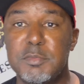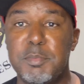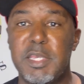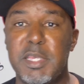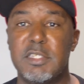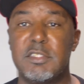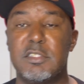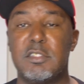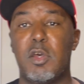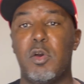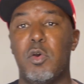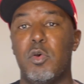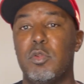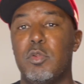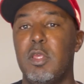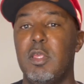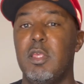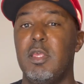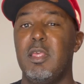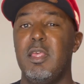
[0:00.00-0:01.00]
being sold.
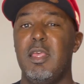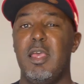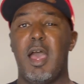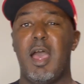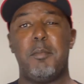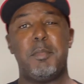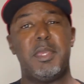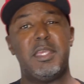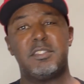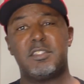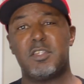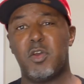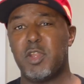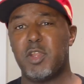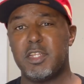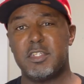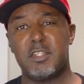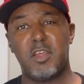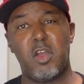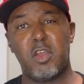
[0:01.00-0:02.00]
I mean, so
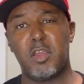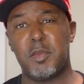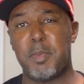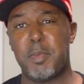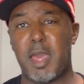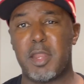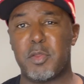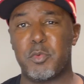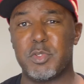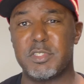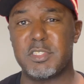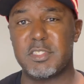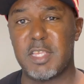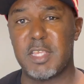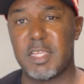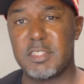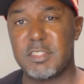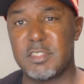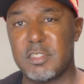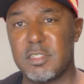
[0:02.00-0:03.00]
they talk about a
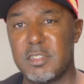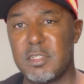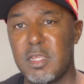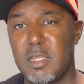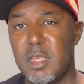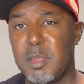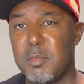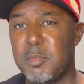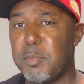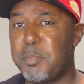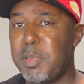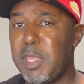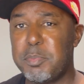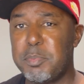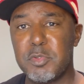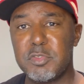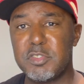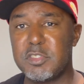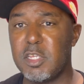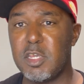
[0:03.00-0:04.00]
recession, but
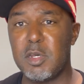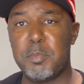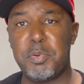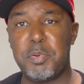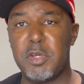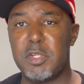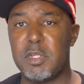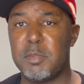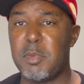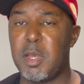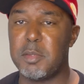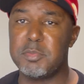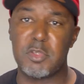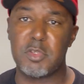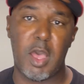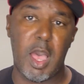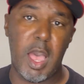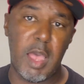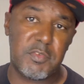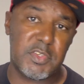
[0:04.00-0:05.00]
people are still putting them up. So
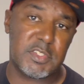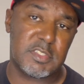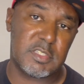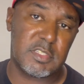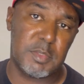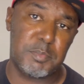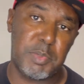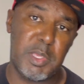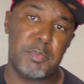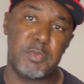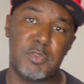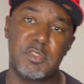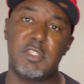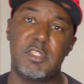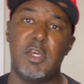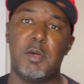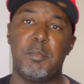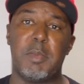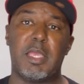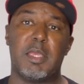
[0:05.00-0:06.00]
obviously people are
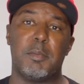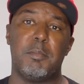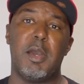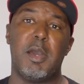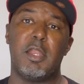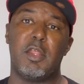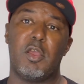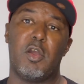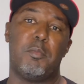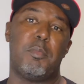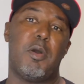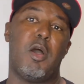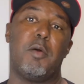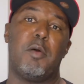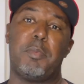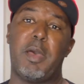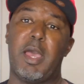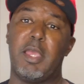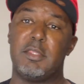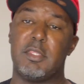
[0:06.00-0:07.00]
still making money on ball
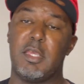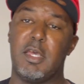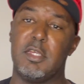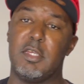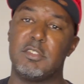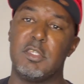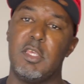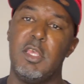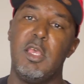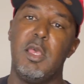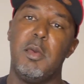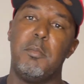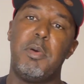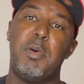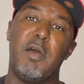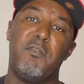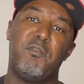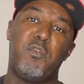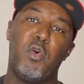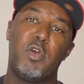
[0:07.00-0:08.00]
pythons.
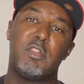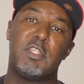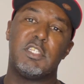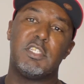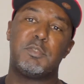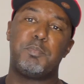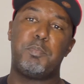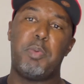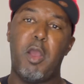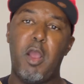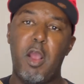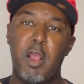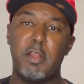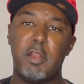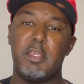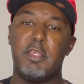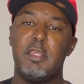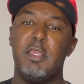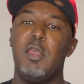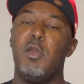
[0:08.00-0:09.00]
But for this
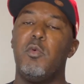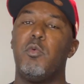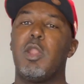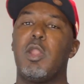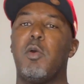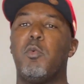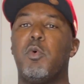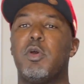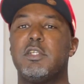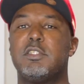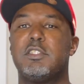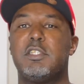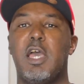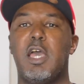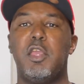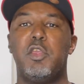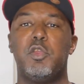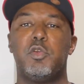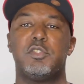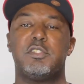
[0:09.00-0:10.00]
party, what I want to
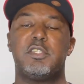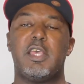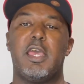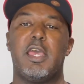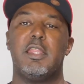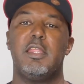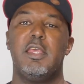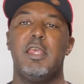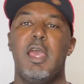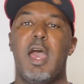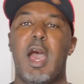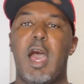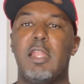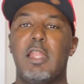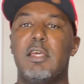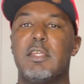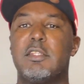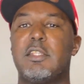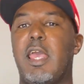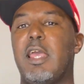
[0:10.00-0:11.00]
tell you is that I
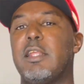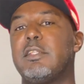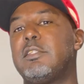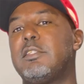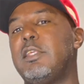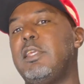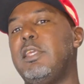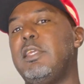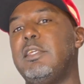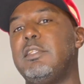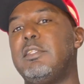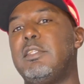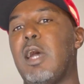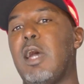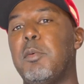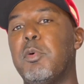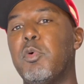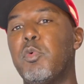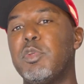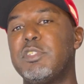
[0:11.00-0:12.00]
looked at the
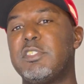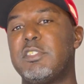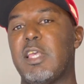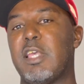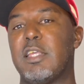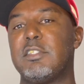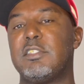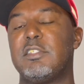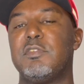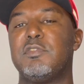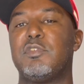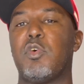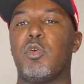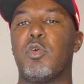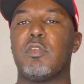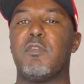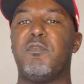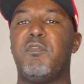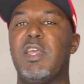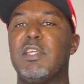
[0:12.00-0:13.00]
double recessives or
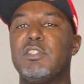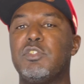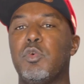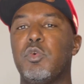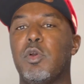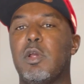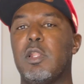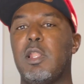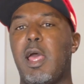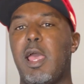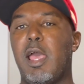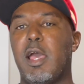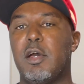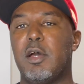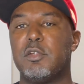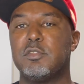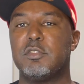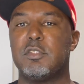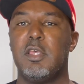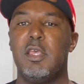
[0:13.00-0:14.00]
the visual
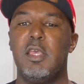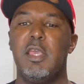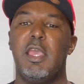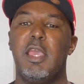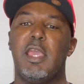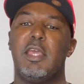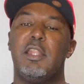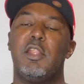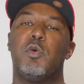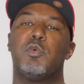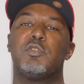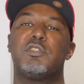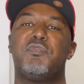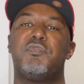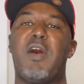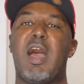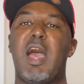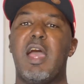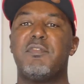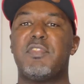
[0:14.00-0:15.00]
clowns, and there was
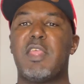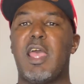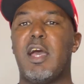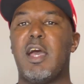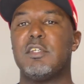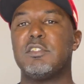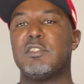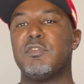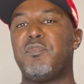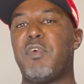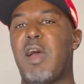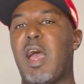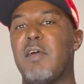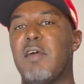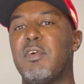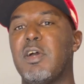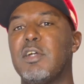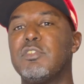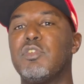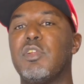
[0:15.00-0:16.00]

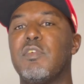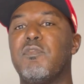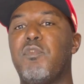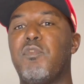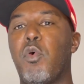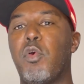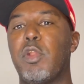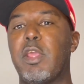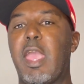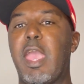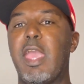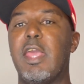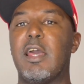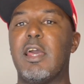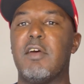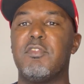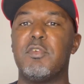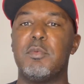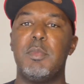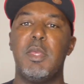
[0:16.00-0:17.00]
5,548
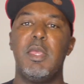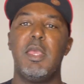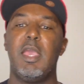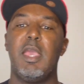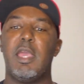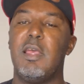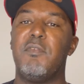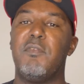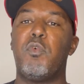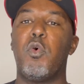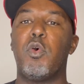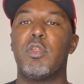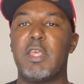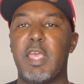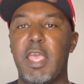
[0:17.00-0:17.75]
of them. And for the